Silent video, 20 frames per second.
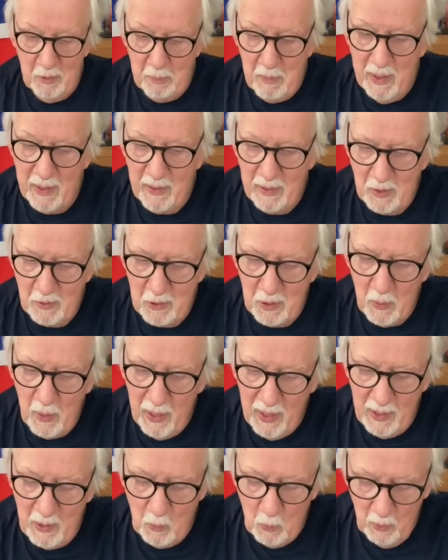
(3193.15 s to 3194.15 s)
medley. So
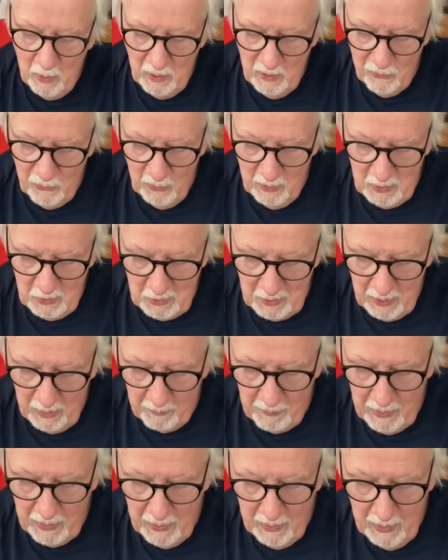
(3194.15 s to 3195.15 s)
how wonderful is that?